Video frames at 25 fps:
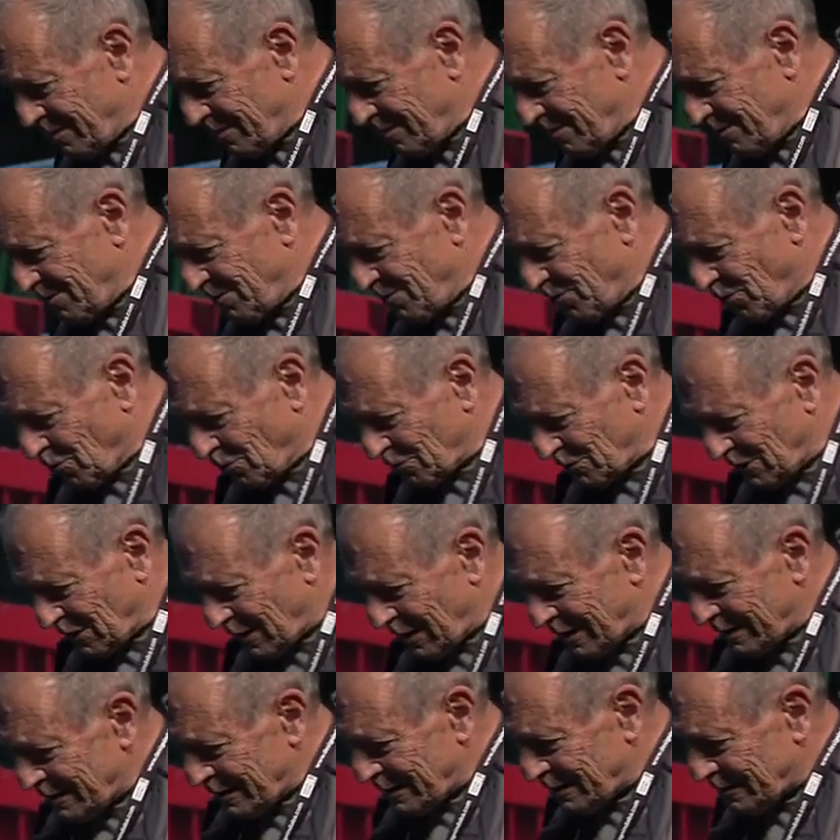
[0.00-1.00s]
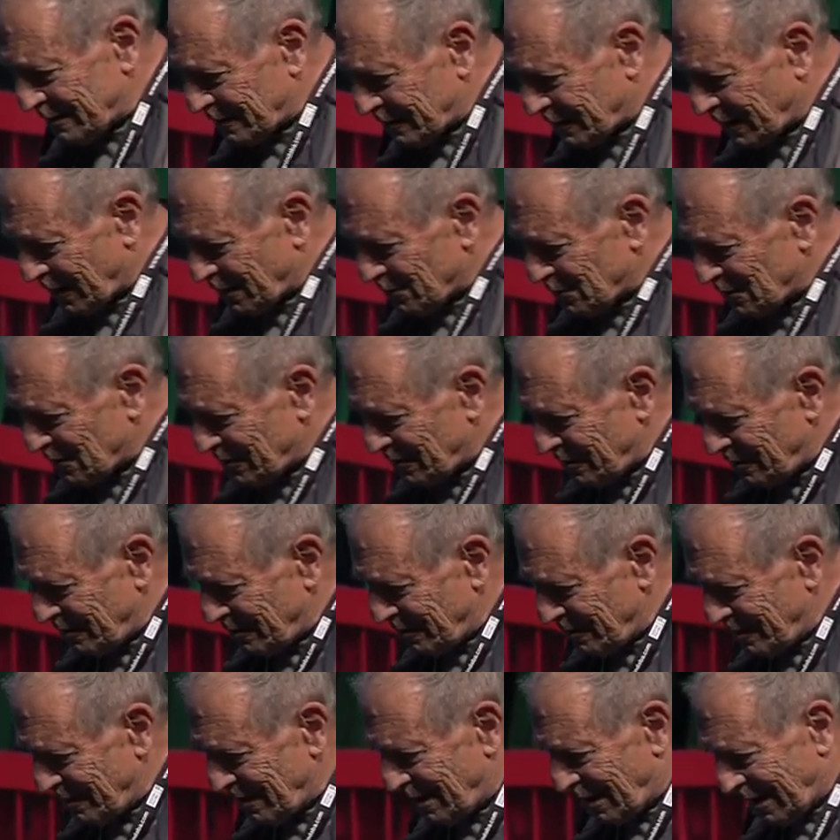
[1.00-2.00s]
formed the idea that I would
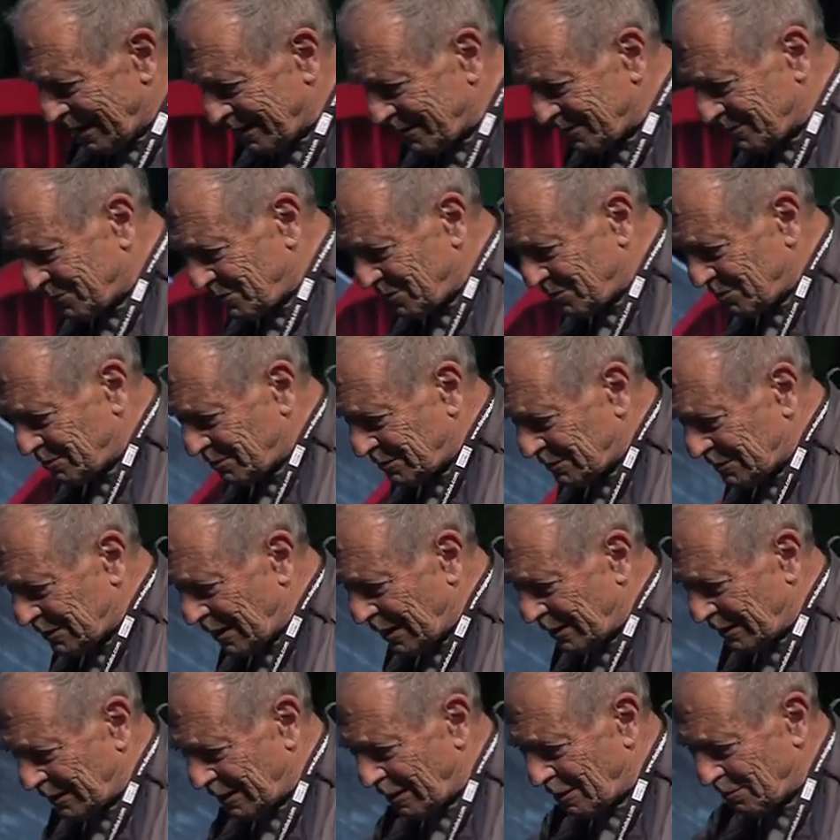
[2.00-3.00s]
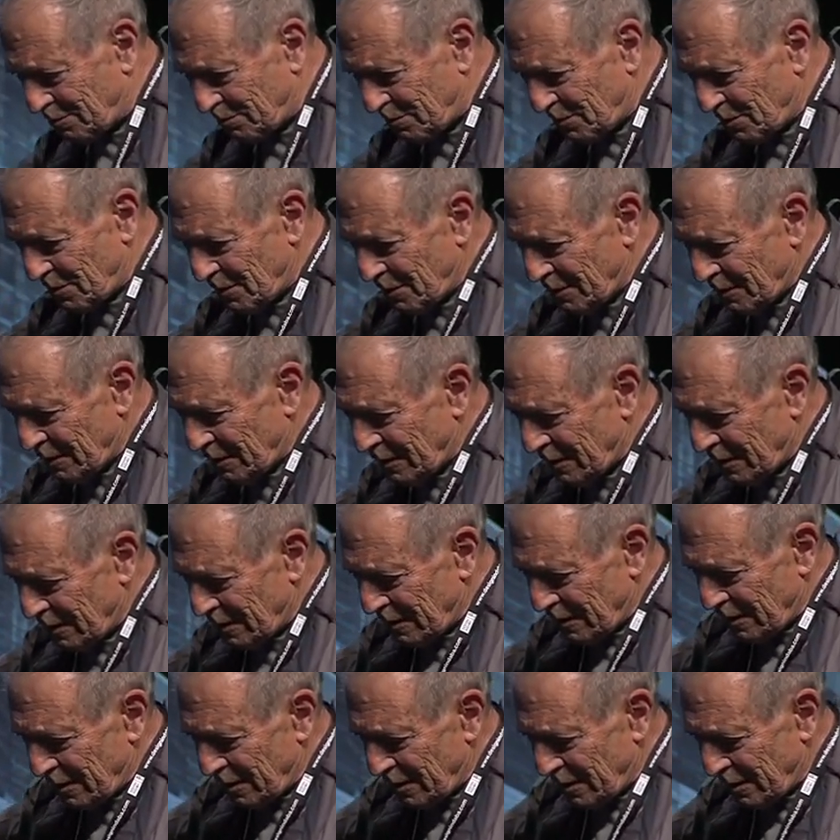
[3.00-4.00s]
like to take up
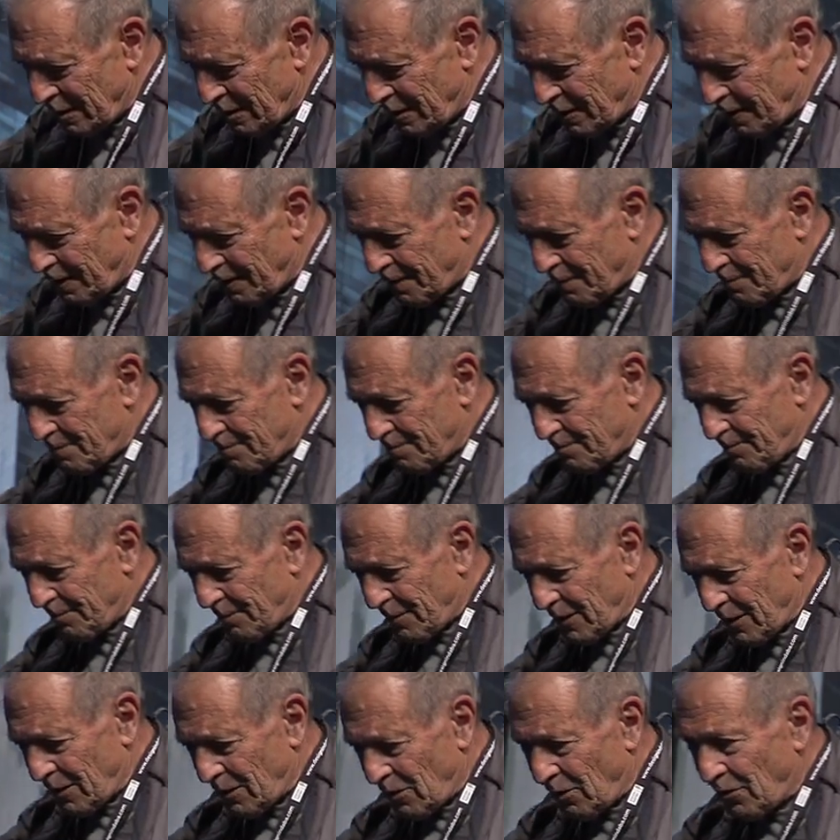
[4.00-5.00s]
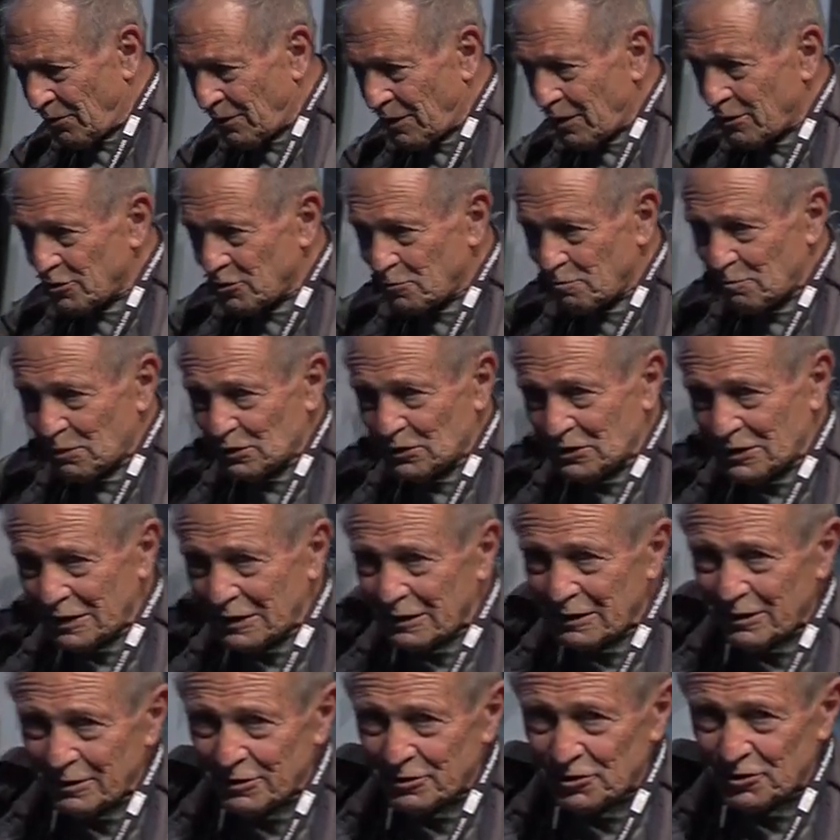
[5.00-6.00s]
on those
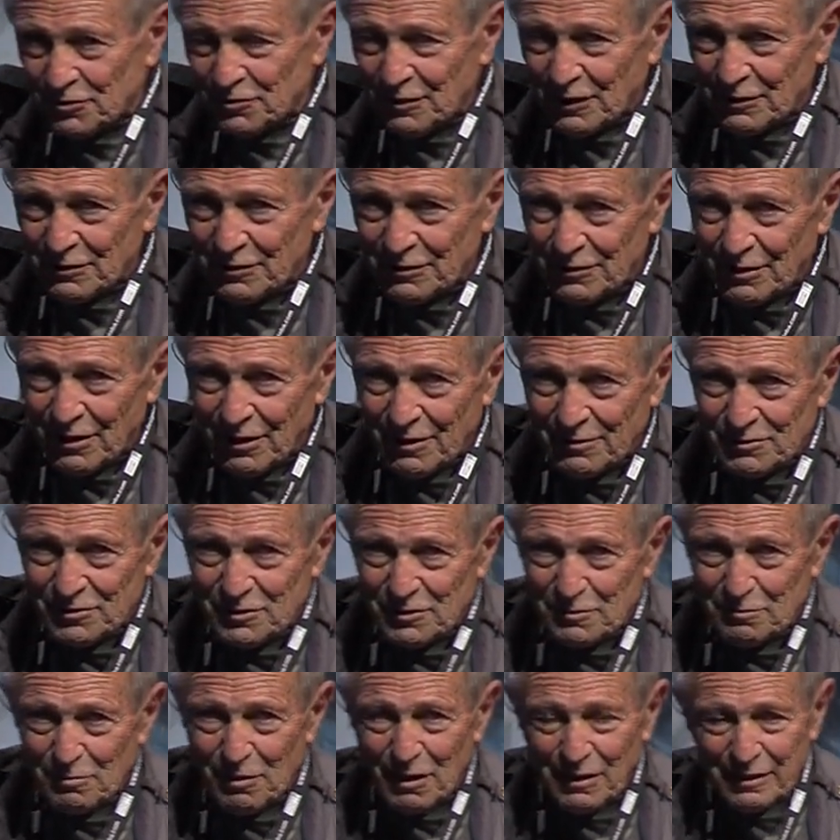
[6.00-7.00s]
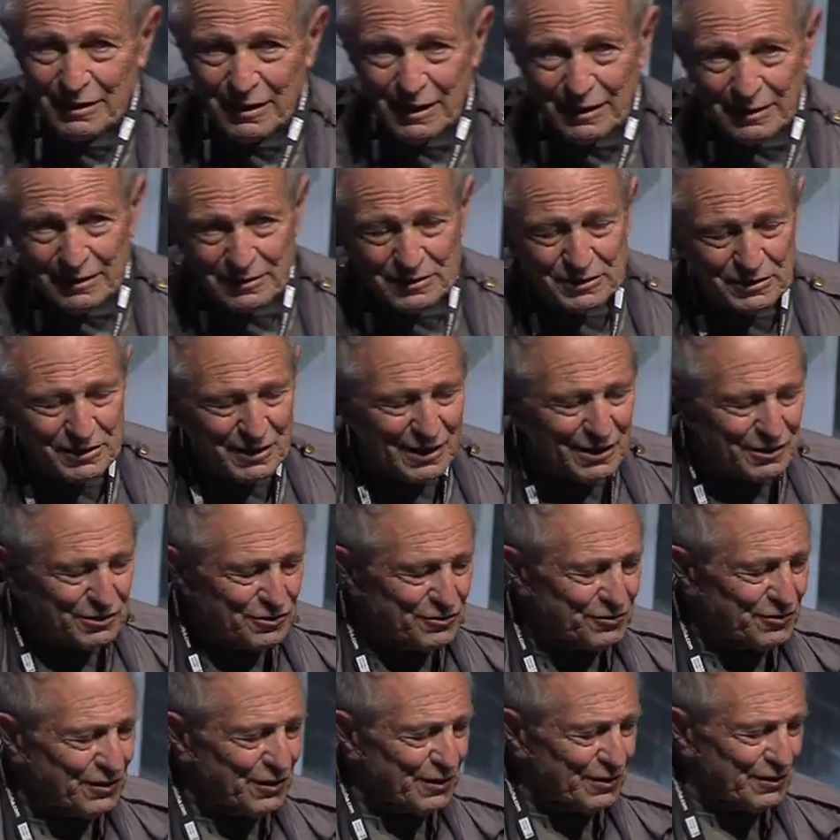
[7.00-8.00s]
particulars photographs by going a stage
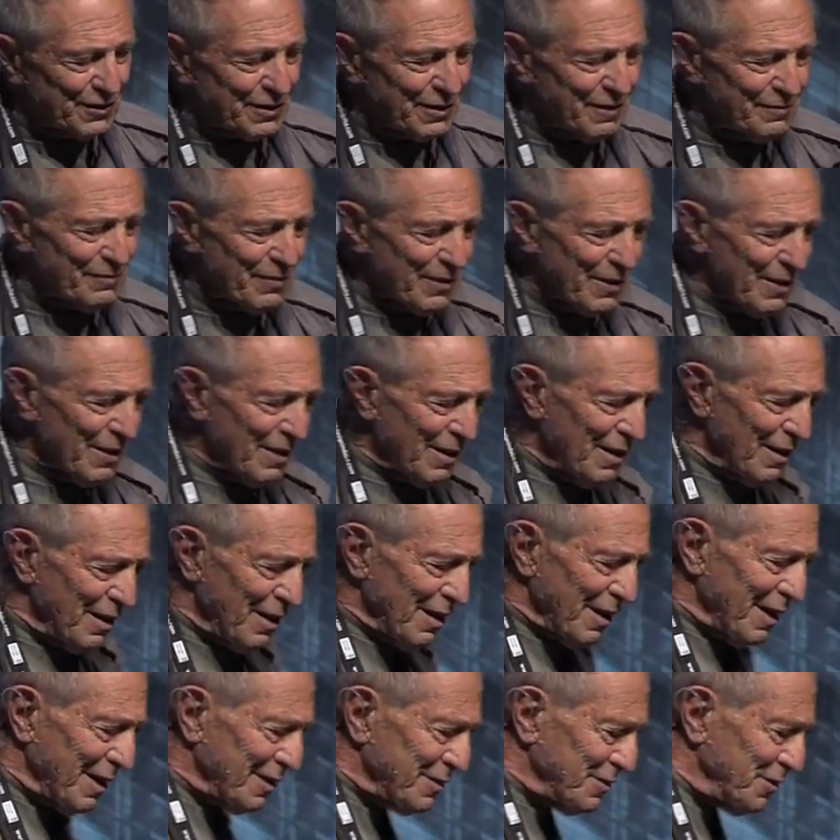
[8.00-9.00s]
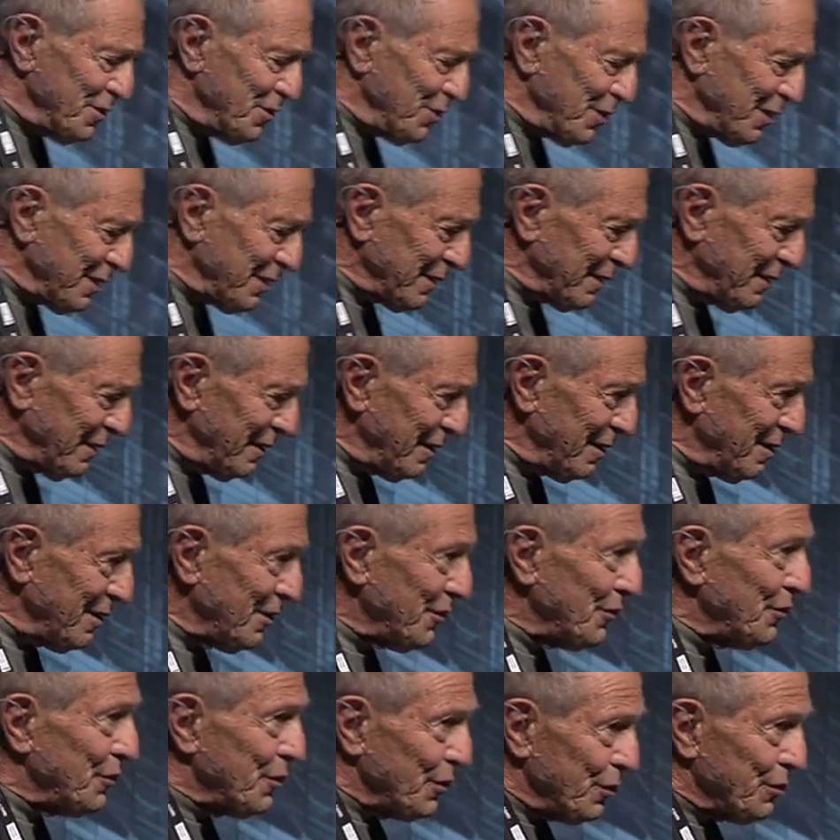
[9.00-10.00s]
further and doing
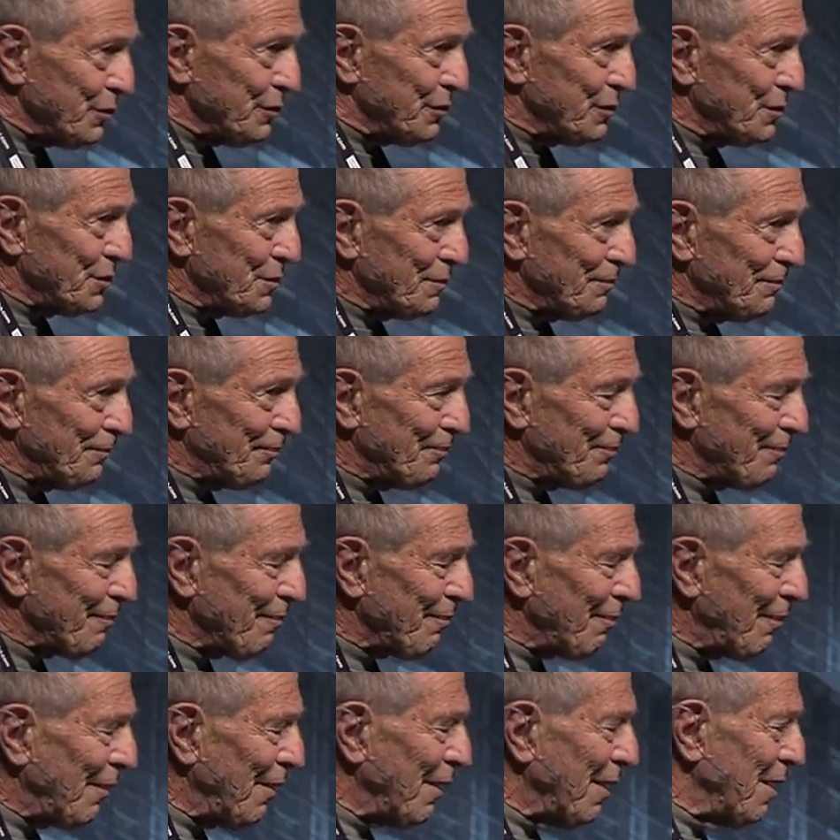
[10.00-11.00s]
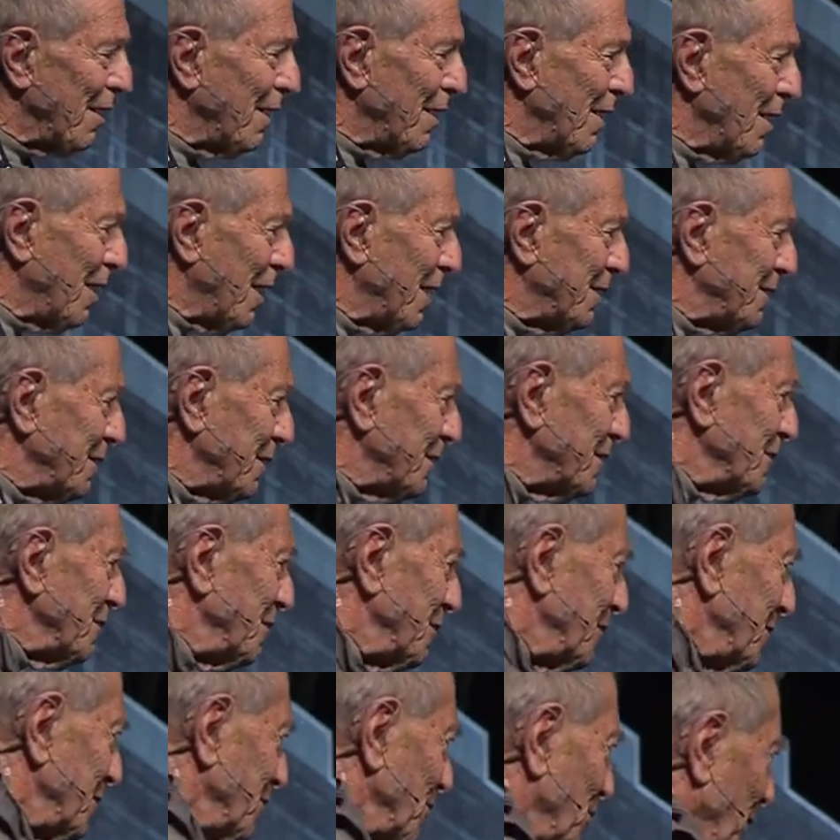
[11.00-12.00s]
nudes. I
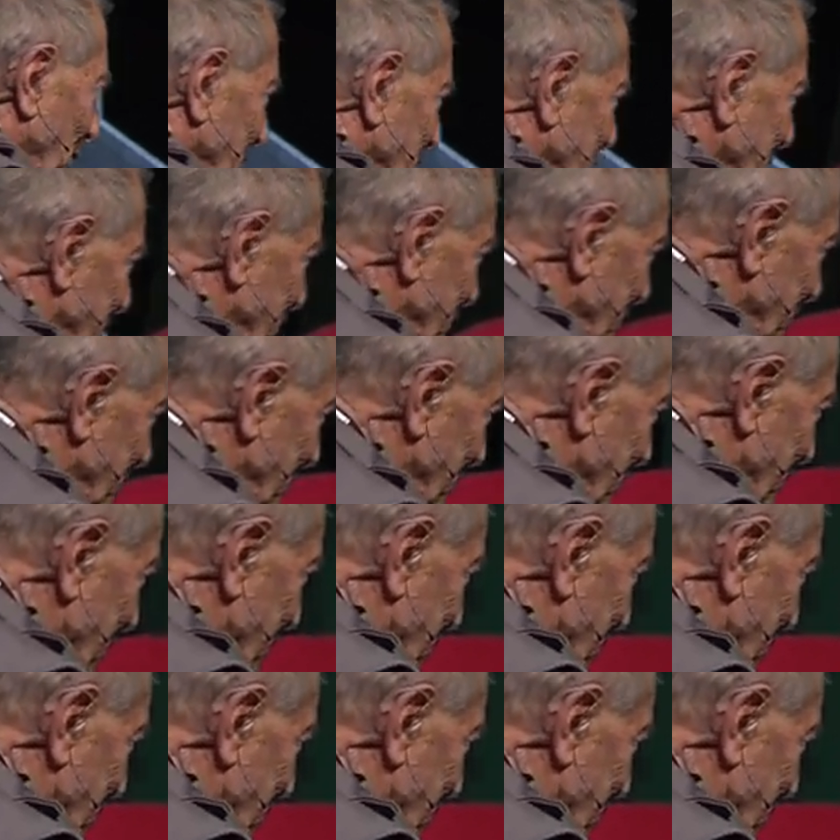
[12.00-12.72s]
didn't want to do